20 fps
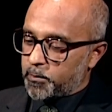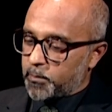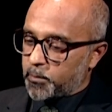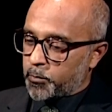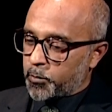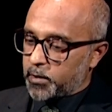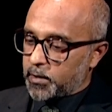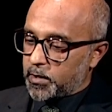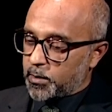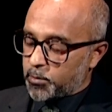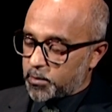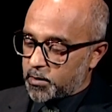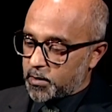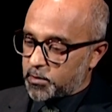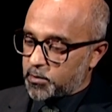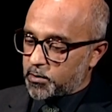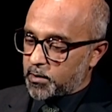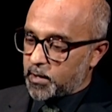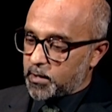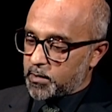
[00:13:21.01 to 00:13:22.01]
when he was
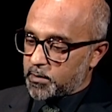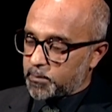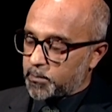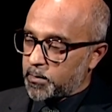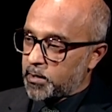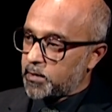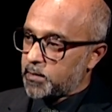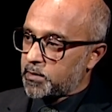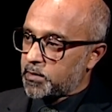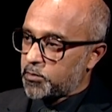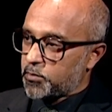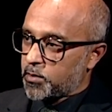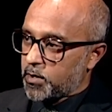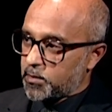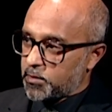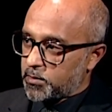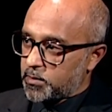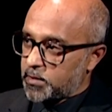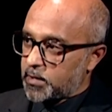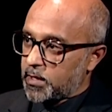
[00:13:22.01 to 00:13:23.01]
education minister, tried
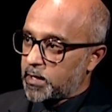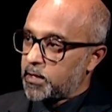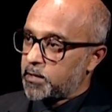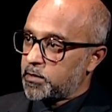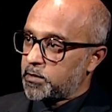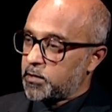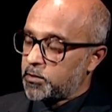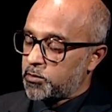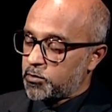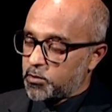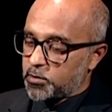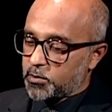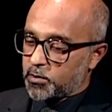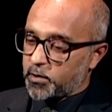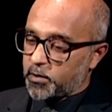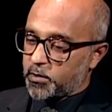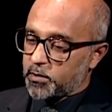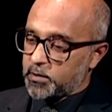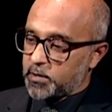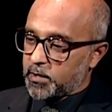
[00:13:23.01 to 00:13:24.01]
to change, introduce a
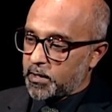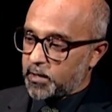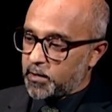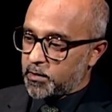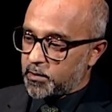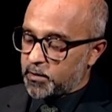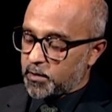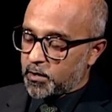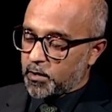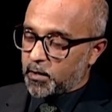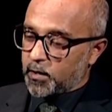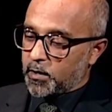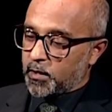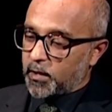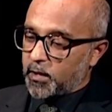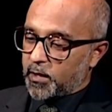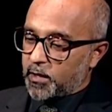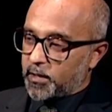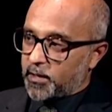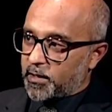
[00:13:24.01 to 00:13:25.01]
lot of change. He
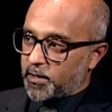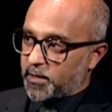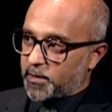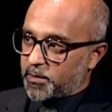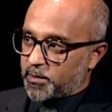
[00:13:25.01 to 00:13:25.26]
has made yeah.